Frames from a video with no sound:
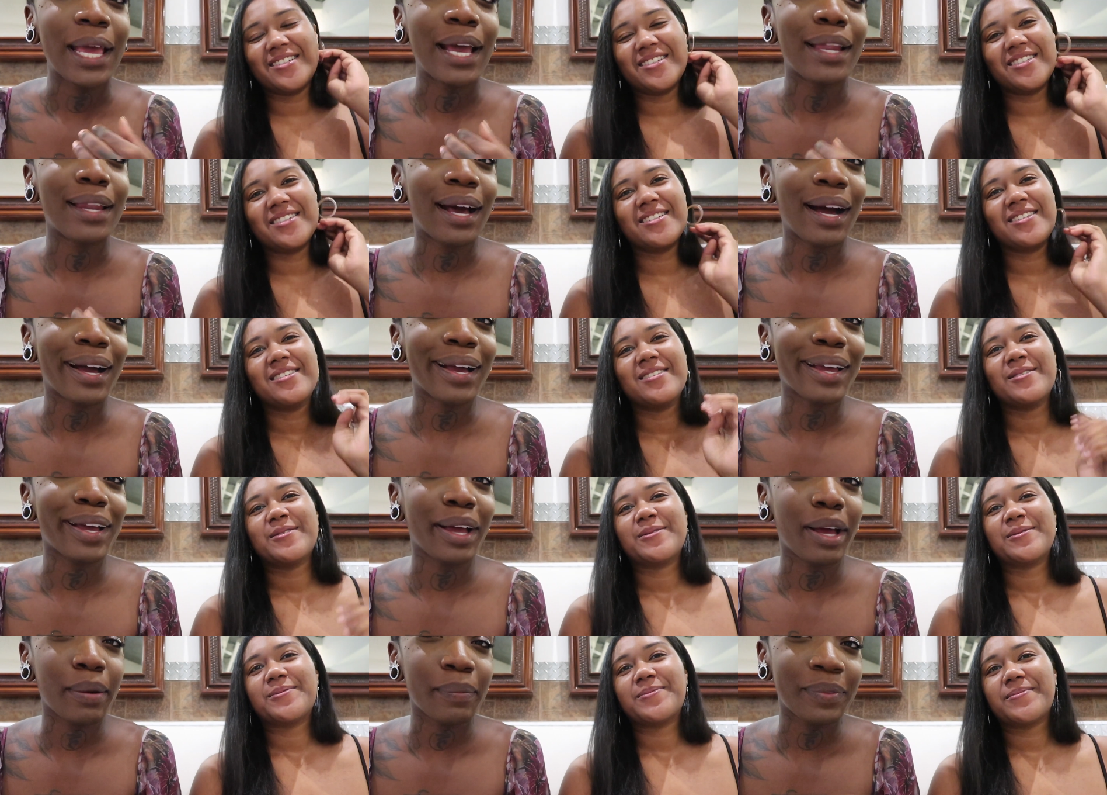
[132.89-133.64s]
Speaker 1: And I
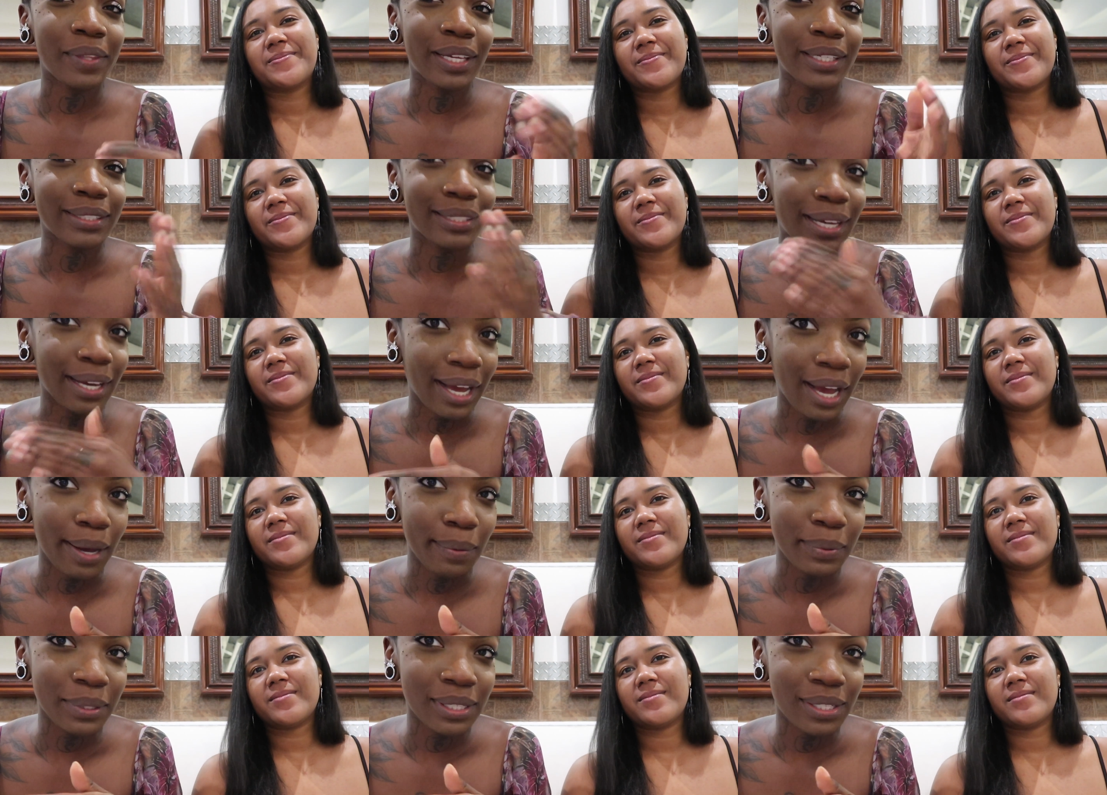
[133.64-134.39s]
am the
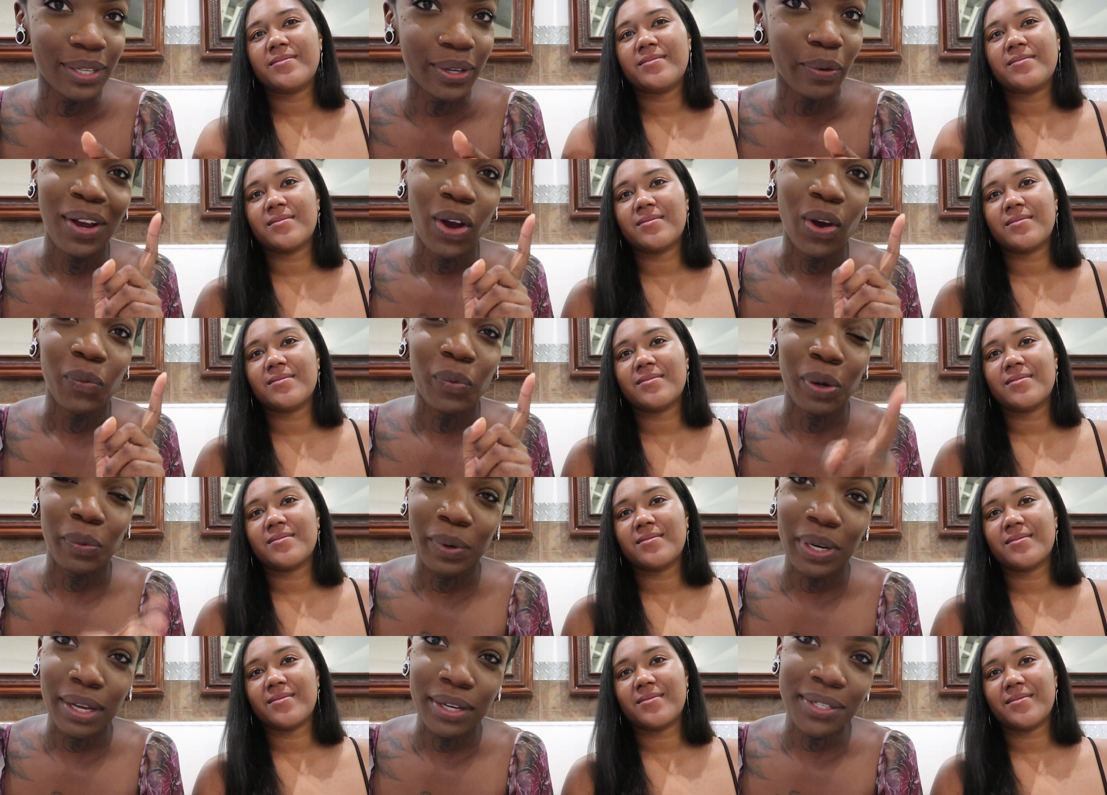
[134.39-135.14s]
exact opposite,
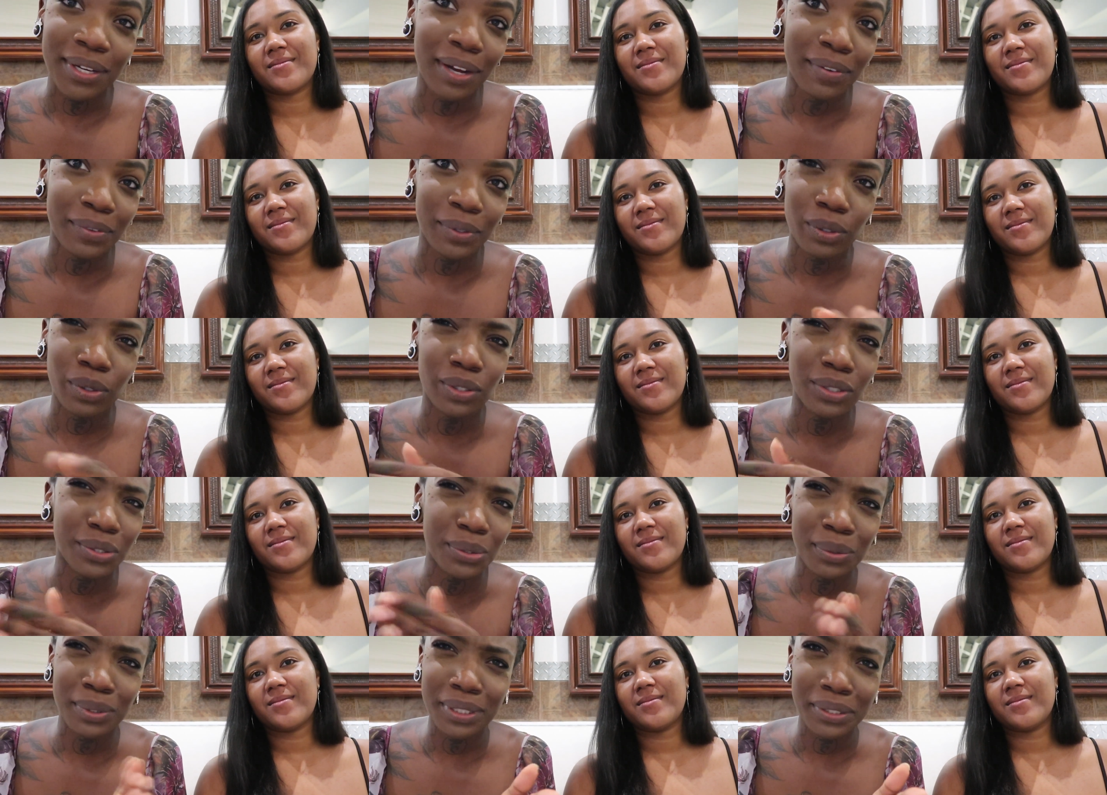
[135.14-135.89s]
where when I travel
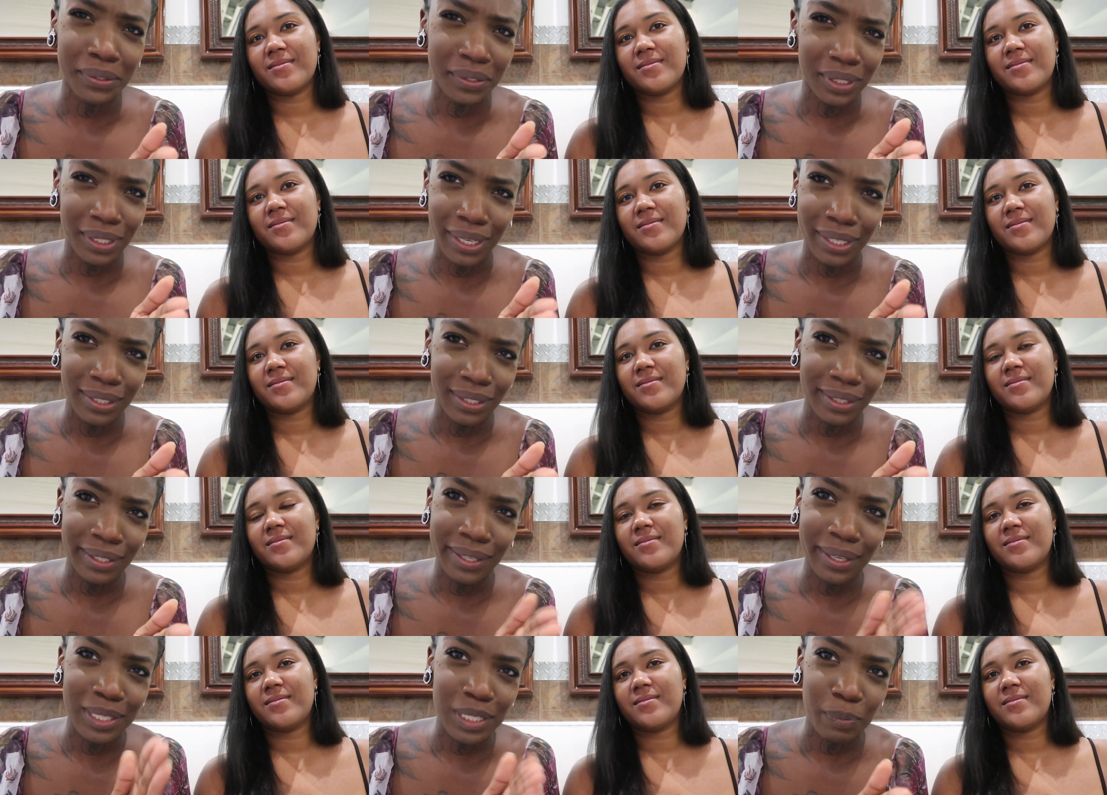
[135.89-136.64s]
or do literally
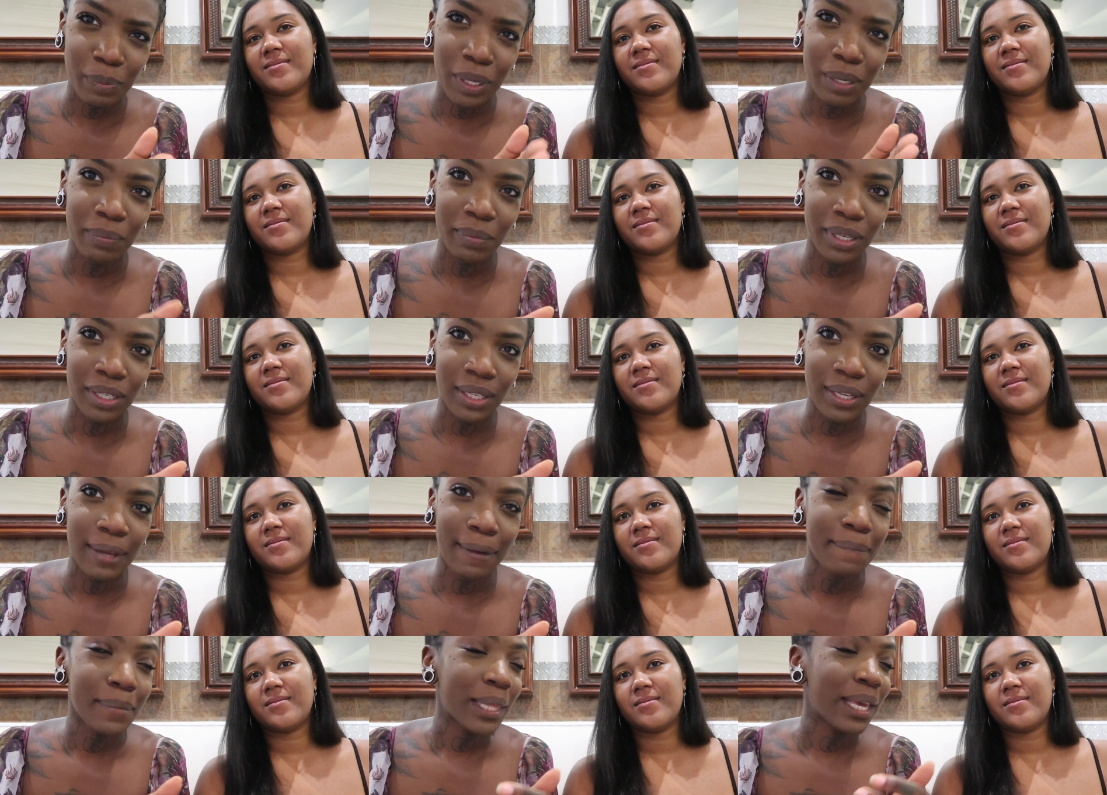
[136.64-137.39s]
anything, I spend
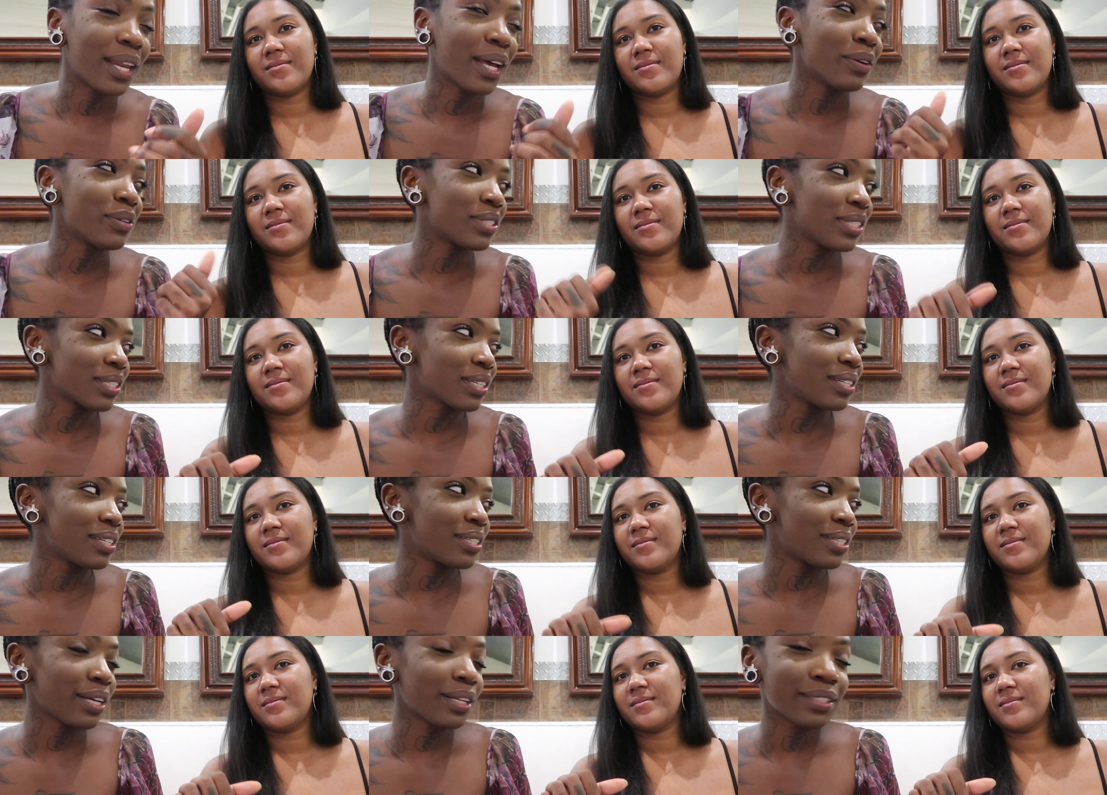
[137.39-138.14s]
money. And I was just
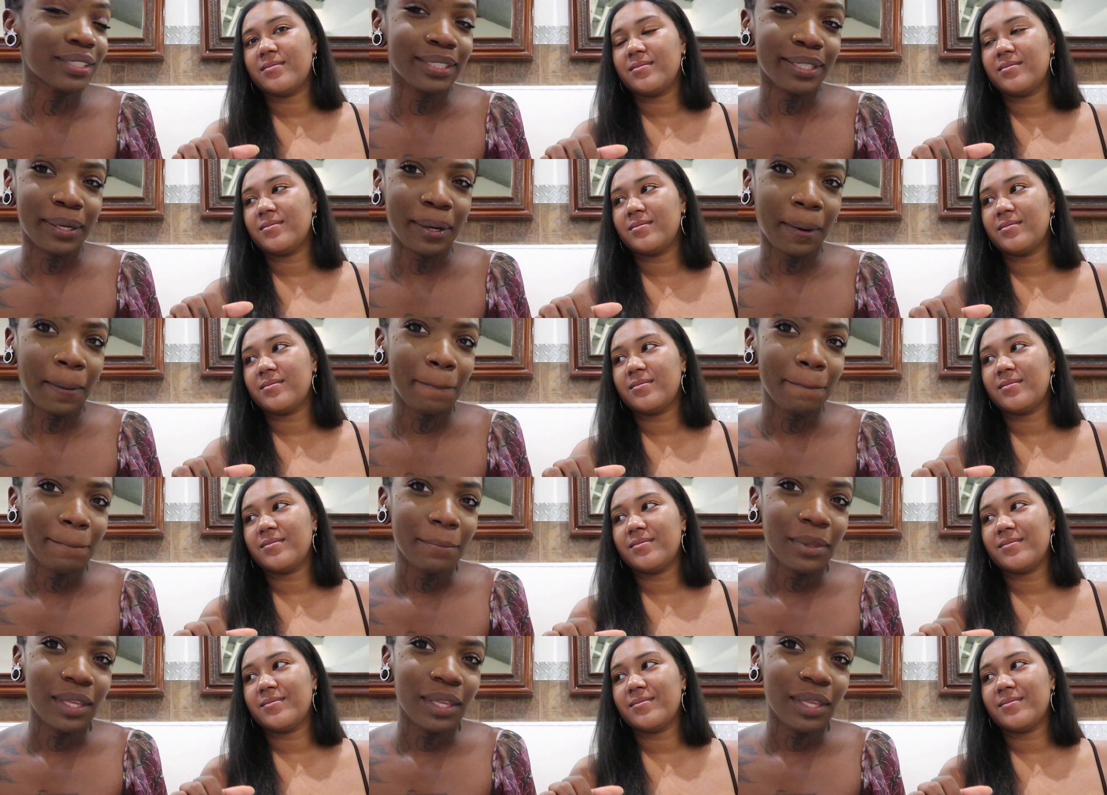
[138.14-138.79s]
gonna tell her,